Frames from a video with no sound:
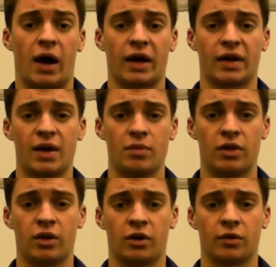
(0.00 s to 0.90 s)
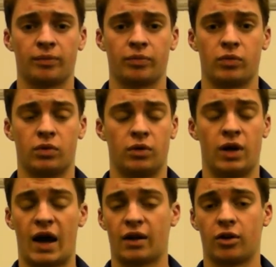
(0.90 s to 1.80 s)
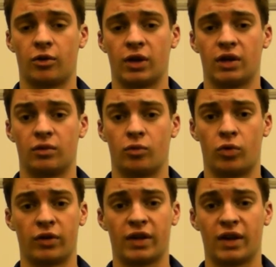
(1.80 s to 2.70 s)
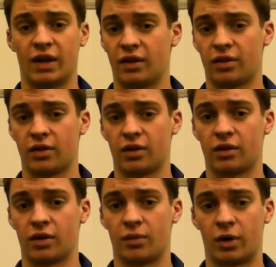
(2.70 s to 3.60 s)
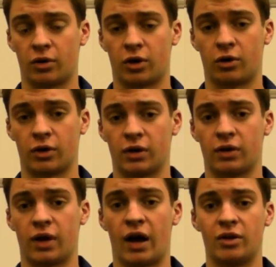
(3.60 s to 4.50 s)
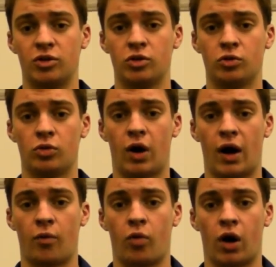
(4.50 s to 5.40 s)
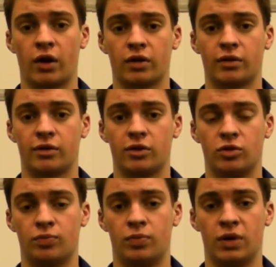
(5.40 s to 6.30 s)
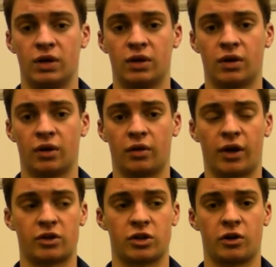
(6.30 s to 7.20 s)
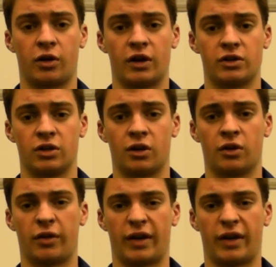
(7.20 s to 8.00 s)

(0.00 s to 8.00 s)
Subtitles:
I came in there not knowing really anything about coding. I knew I wanted to be an electrical engineer.